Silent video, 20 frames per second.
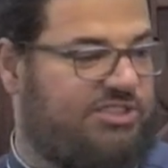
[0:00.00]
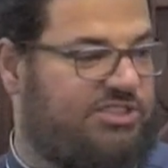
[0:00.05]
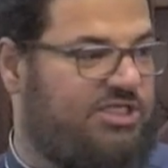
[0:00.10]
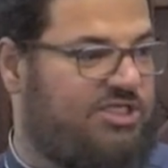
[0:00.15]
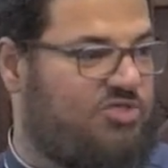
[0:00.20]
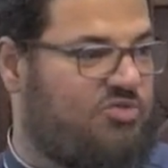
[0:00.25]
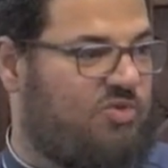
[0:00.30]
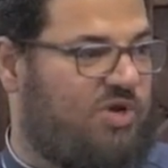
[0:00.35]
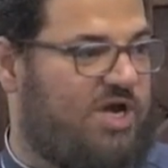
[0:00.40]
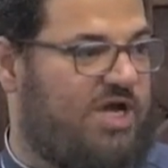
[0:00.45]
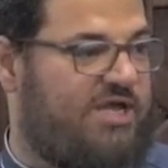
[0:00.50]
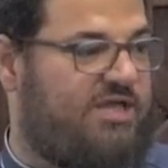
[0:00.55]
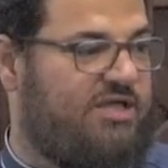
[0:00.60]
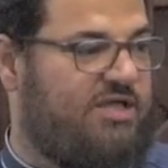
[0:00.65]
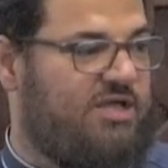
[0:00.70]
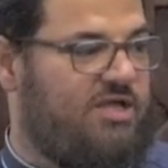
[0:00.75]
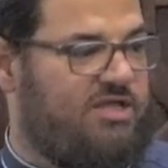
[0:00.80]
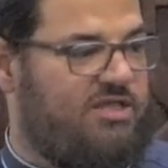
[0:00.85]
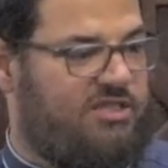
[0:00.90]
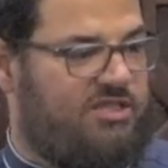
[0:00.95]
That's why
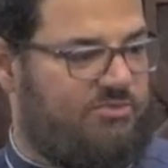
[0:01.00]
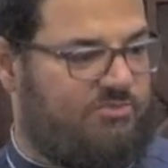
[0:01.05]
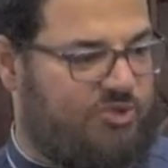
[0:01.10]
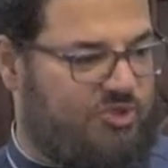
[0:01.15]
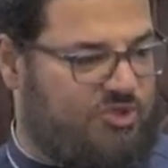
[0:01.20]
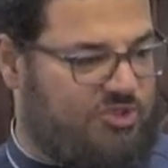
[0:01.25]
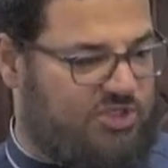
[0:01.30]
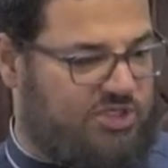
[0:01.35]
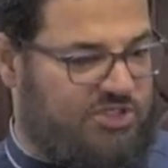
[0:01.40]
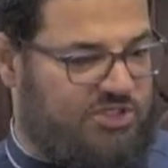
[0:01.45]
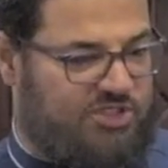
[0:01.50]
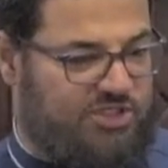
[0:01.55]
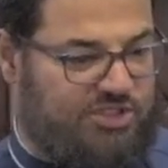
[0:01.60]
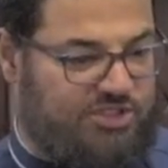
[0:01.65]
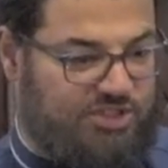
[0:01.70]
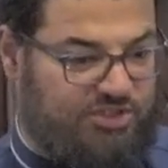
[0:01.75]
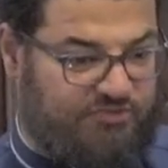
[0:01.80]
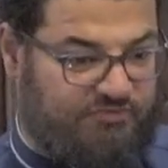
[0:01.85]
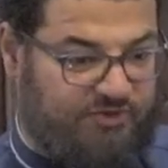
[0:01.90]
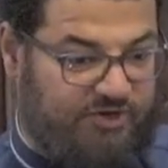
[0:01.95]
the percentage
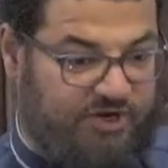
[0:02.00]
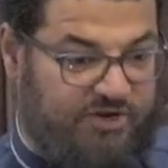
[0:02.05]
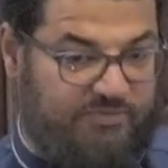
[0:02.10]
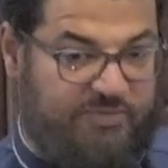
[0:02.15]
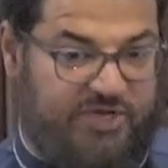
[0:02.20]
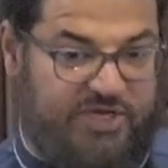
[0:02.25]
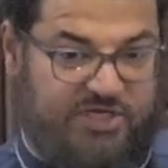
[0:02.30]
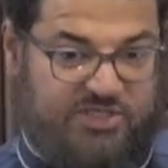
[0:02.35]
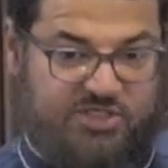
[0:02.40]
is very big.